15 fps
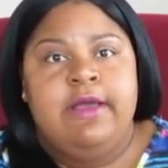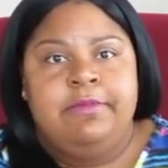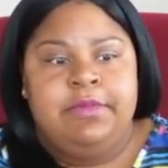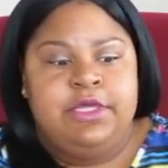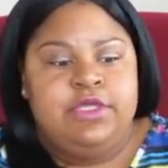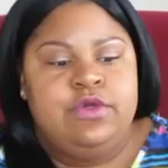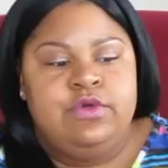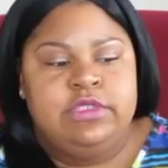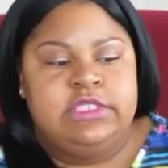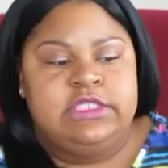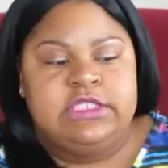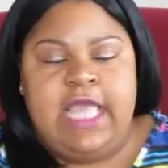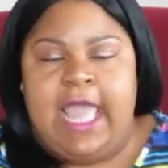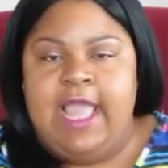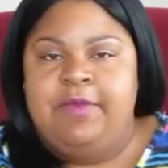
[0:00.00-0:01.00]
but you
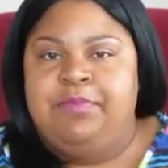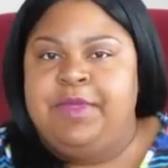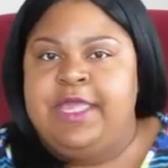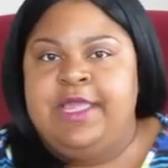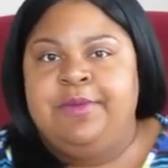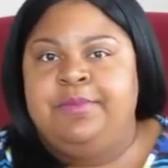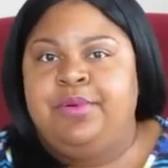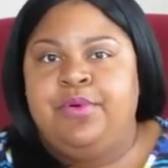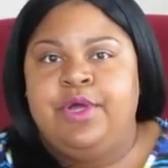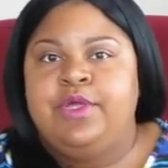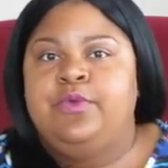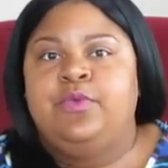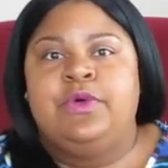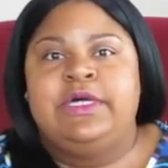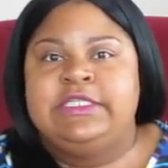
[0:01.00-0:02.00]
just can't
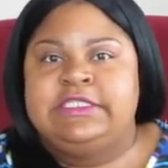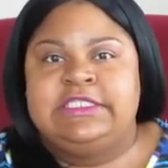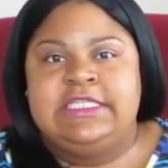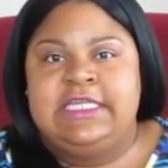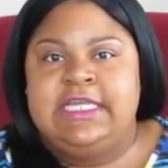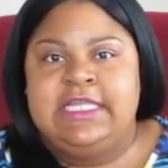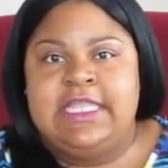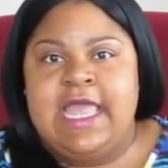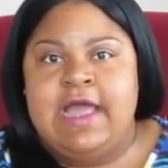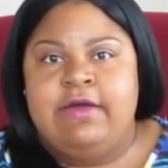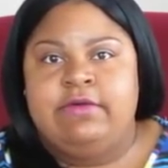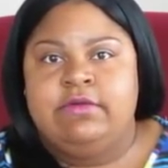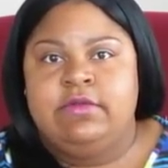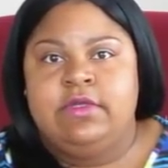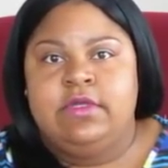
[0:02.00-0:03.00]
pinpoint one sin
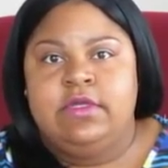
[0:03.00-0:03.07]
out